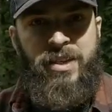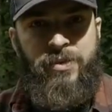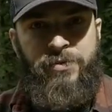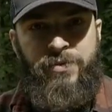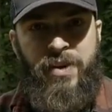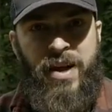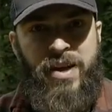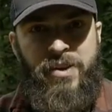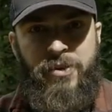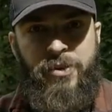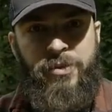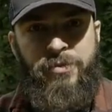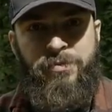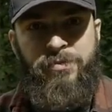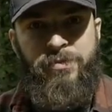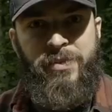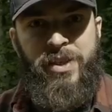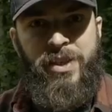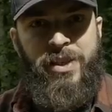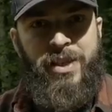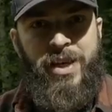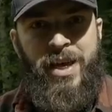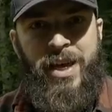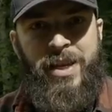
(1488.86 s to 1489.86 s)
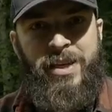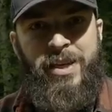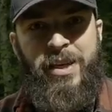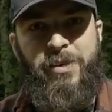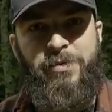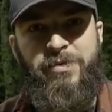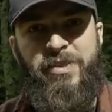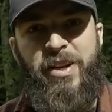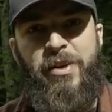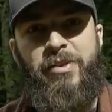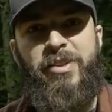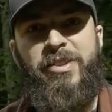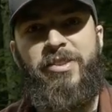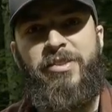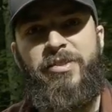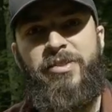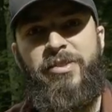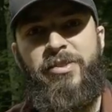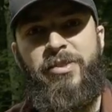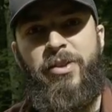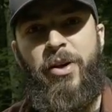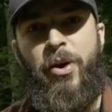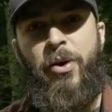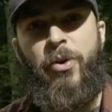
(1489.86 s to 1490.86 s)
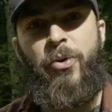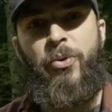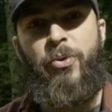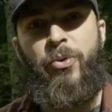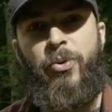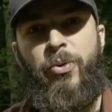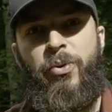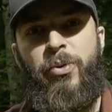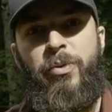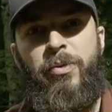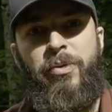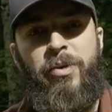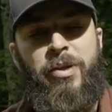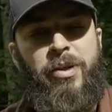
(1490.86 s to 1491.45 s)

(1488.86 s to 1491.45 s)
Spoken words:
a fire. And if there is no